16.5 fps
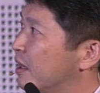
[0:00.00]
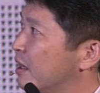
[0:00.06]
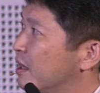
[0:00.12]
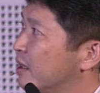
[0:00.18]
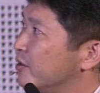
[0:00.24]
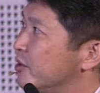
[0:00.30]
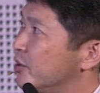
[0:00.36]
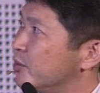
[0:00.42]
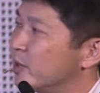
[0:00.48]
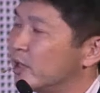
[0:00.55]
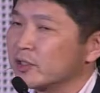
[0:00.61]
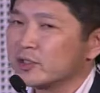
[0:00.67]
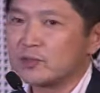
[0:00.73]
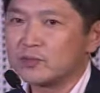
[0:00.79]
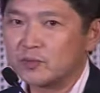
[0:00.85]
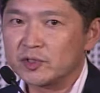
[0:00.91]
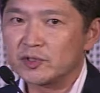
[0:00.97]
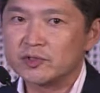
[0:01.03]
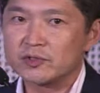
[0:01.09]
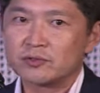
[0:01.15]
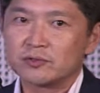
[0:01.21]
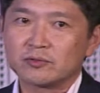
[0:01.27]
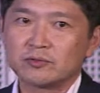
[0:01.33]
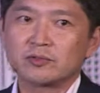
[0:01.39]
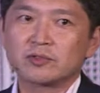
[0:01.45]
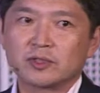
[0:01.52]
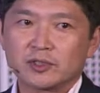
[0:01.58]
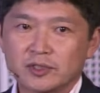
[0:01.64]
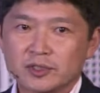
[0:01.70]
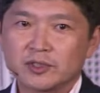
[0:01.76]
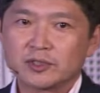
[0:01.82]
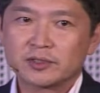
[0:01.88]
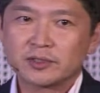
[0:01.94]
liver accumulation
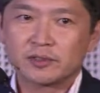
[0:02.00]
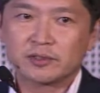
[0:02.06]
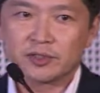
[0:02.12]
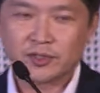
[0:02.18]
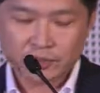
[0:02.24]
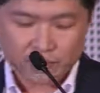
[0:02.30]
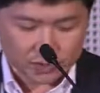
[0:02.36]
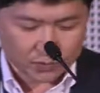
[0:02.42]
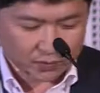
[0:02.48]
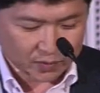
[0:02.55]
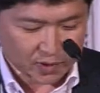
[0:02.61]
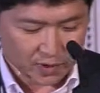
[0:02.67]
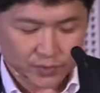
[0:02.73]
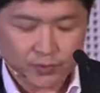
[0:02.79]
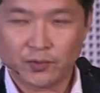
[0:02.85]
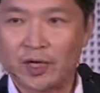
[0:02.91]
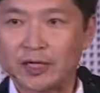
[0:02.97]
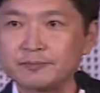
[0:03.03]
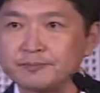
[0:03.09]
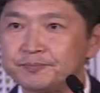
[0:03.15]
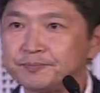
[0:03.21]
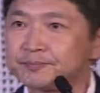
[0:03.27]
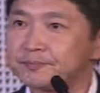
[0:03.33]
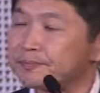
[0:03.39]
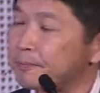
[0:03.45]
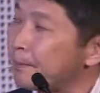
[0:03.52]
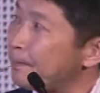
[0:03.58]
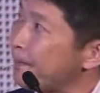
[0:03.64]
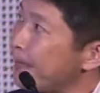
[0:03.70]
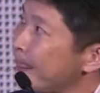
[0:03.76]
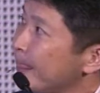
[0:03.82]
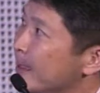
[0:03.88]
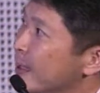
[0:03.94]
occurs. This is the first one.
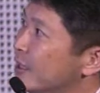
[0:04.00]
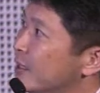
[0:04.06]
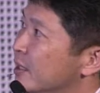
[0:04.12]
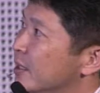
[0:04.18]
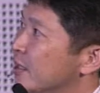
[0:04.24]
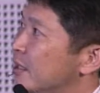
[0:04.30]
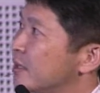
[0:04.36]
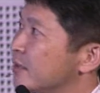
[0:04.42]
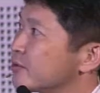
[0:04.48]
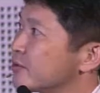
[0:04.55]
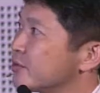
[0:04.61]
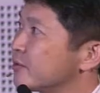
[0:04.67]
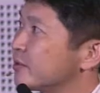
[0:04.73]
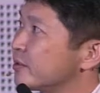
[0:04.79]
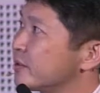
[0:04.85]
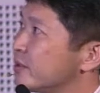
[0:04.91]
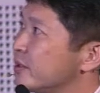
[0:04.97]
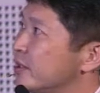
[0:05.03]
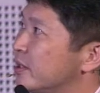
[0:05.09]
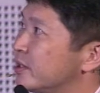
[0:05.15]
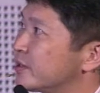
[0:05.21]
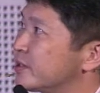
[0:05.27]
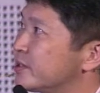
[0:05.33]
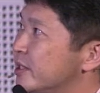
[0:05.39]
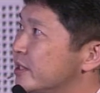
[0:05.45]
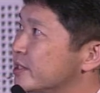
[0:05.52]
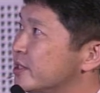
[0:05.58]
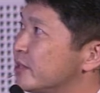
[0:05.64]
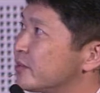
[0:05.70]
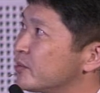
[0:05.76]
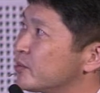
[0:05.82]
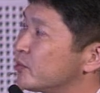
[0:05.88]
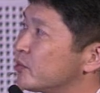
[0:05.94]
Actually, at that
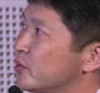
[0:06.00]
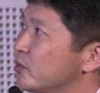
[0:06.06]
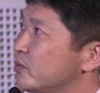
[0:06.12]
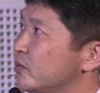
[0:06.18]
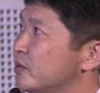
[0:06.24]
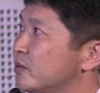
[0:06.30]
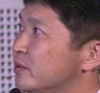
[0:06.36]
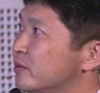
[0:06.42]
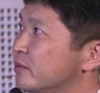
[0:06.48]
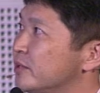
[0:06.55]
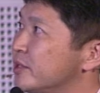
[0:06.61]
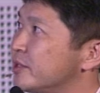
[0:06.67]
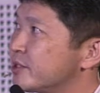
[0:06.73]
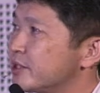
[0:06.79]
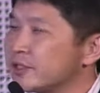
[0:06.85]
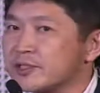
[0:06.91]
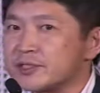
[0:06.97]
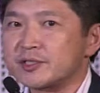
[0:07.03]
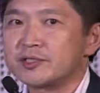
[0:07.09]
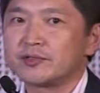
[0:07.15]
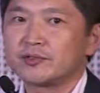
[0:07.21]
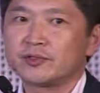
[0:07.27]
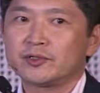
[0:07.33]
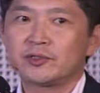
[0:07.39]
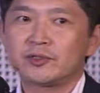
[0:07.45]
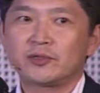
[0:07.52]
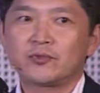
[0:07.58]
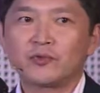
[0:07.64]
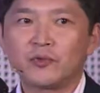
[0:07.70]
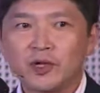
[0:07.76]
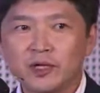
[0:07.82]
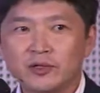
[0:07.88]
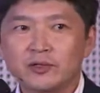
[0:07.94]
time, we were interested in the
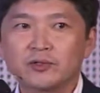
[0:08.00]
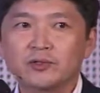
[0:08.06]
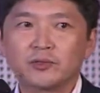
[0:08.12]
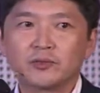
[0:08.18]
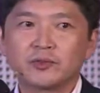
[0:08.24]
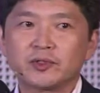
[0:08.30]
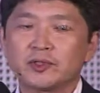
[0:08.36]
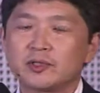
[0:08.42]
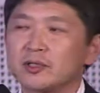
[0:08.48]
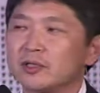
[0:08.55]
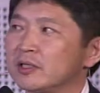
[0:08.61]
fate of the